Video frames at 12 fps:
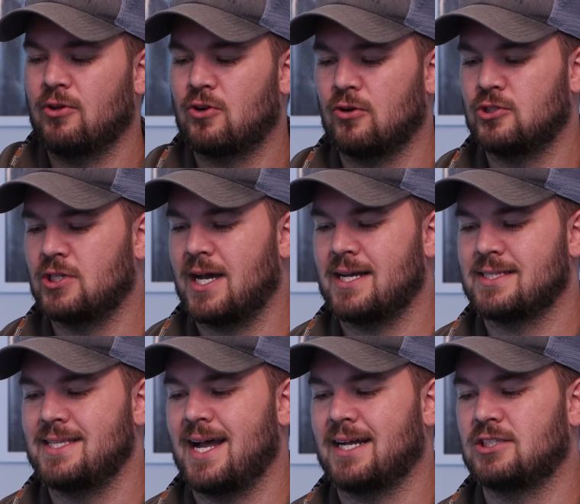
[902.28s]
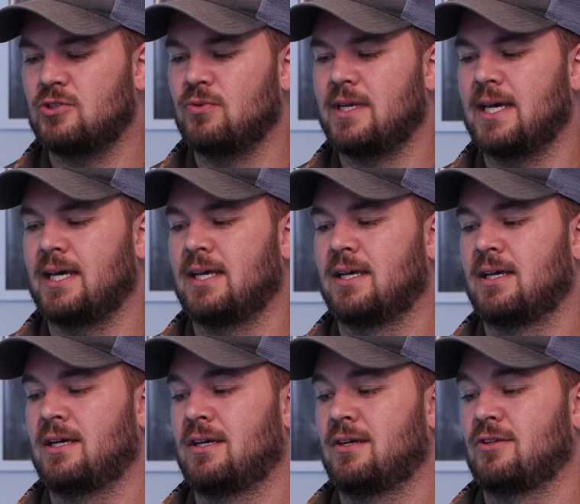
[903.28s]
encourage you guys not to get
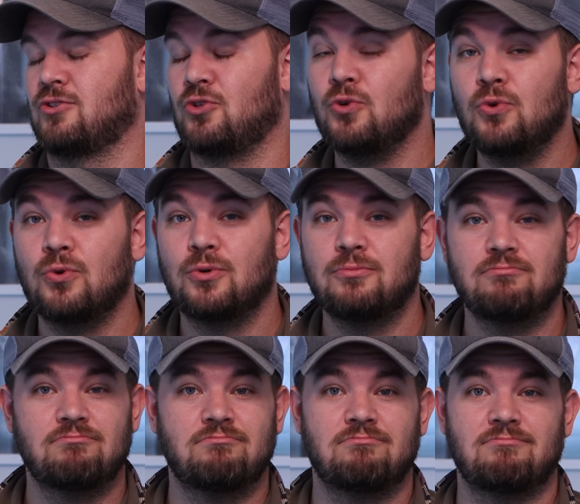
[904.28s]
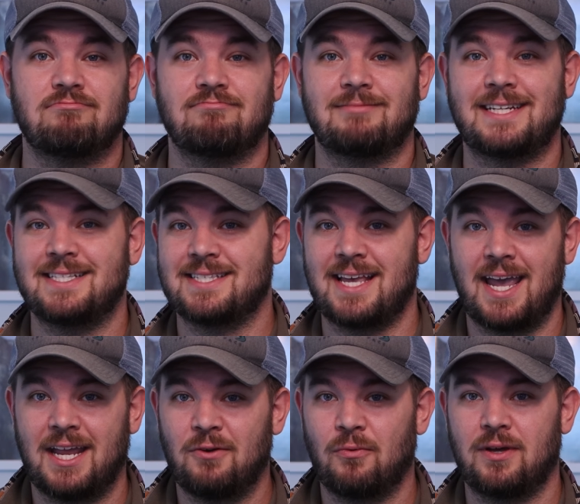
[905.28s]
too
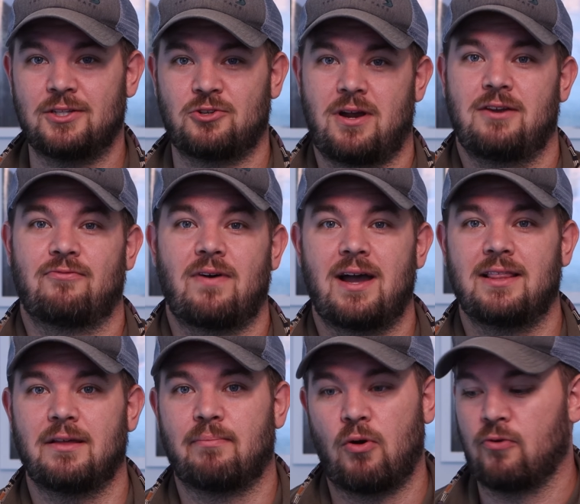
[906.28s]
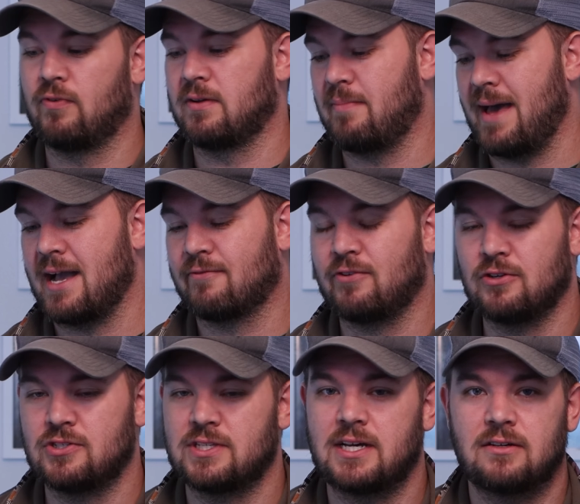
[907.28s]
insane with trying to find the perfect bag for
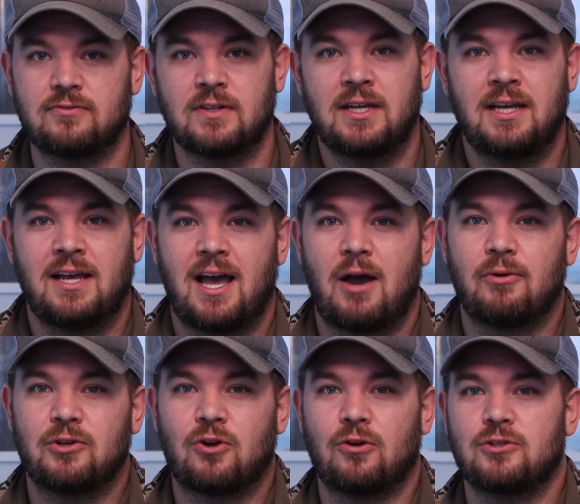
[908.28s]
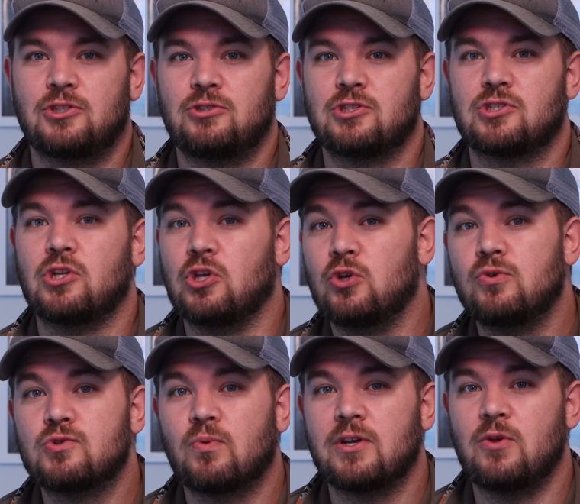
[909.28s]
yourself, I would encourage you just to
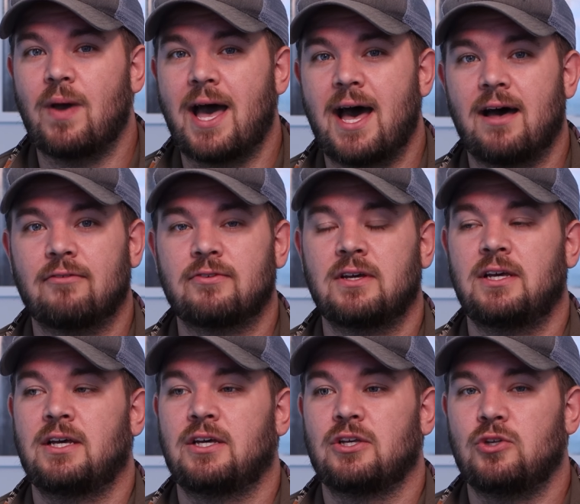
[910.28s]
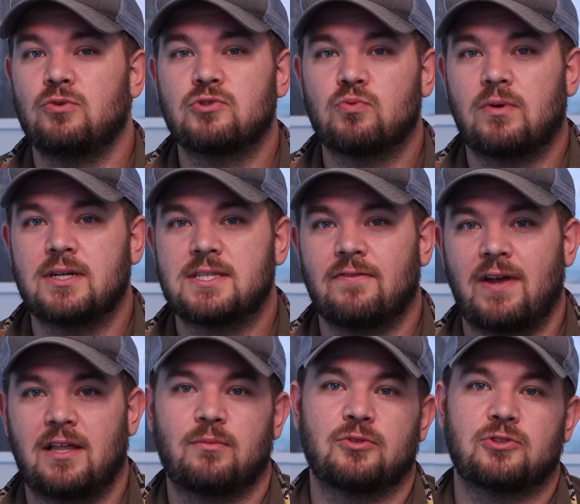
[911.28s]
use what you have, use what's
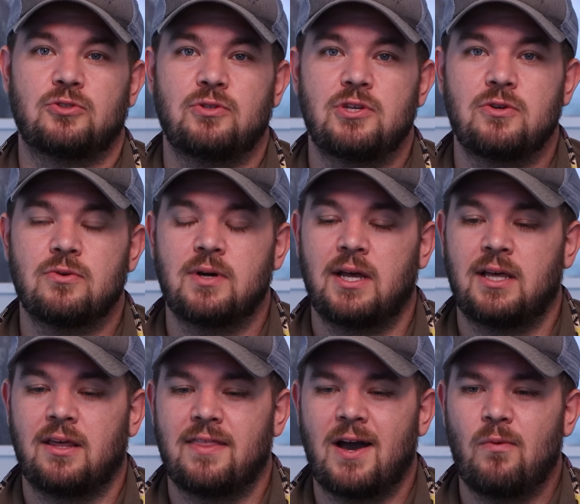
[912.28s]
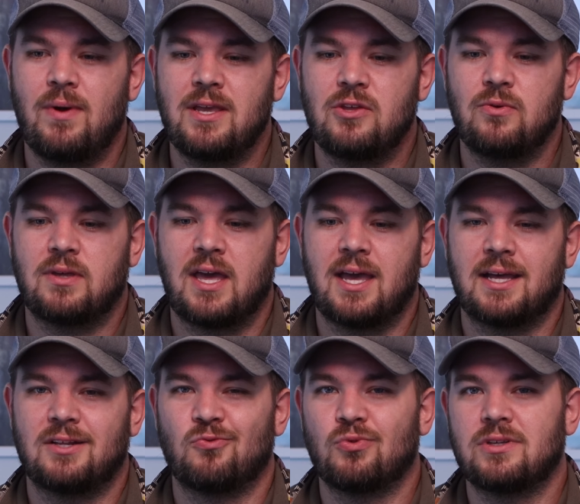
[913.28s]
available to you. That way you
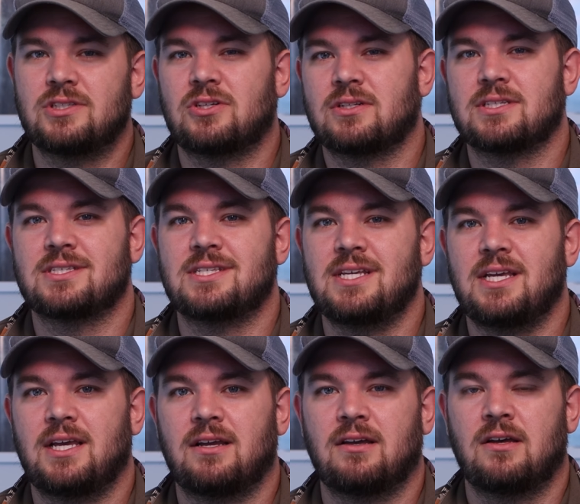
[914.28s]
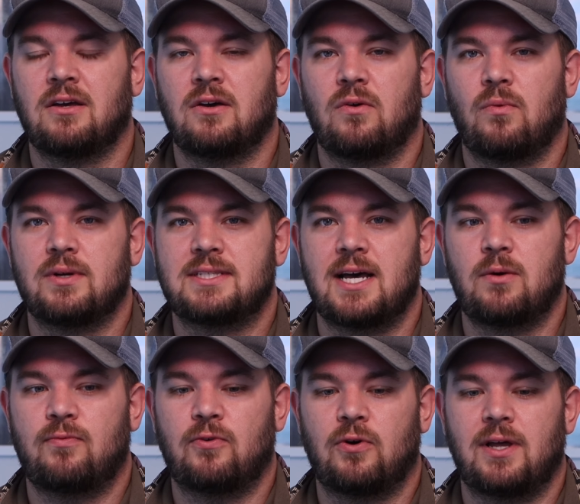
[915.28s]
can really start to see what's
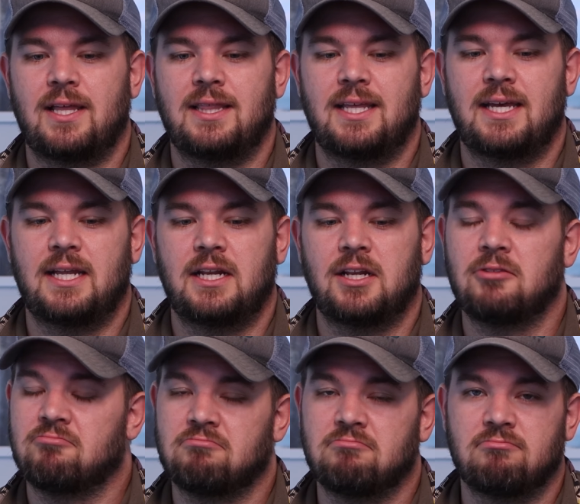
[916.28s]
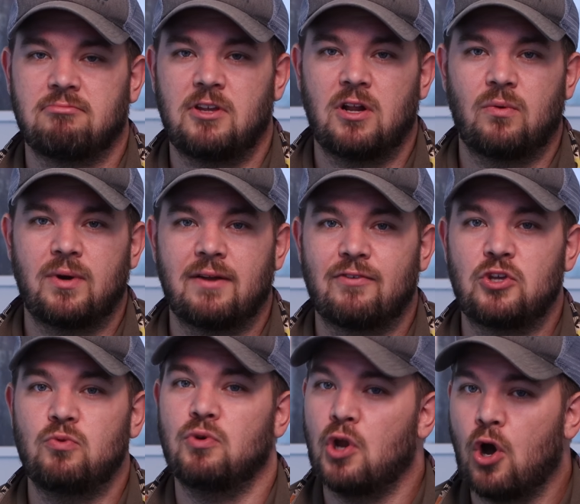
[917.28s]
helpful, and then, you know, whenever
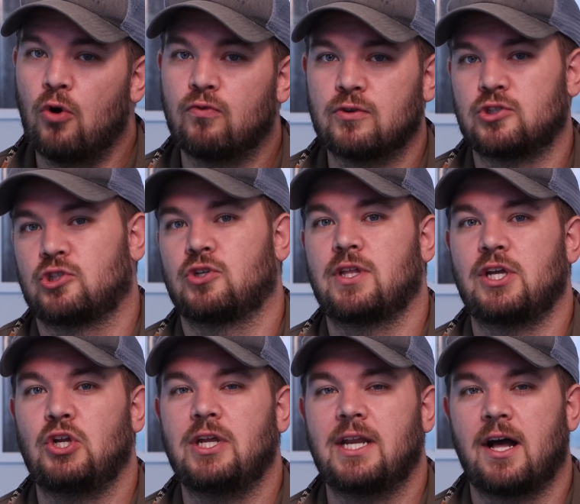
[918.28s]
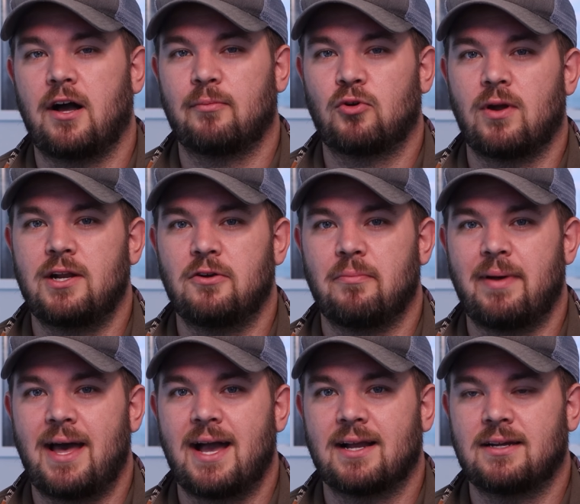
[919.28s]
you know for sure that you need to upgrade your
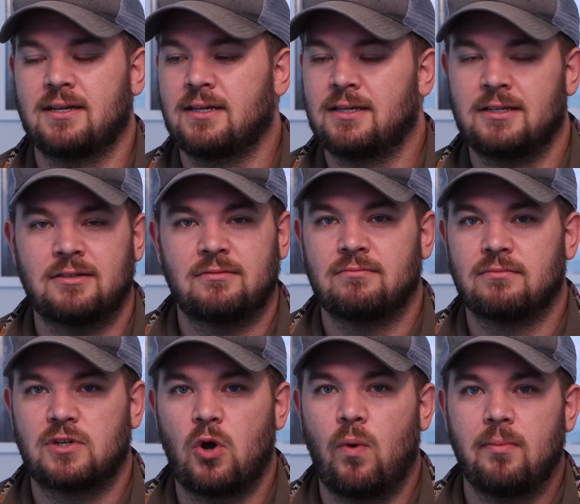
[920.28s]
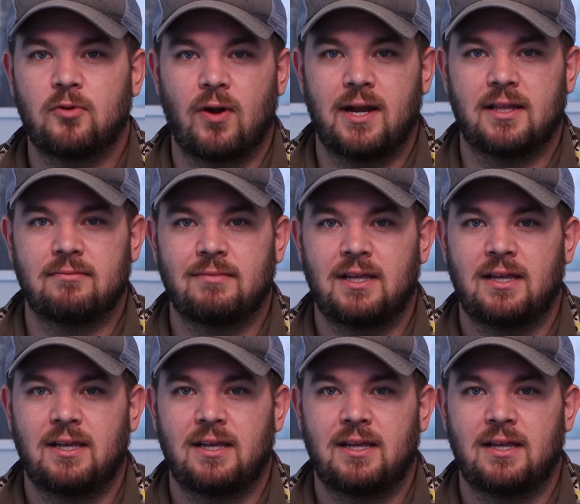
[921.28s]
bag, go upgrade it.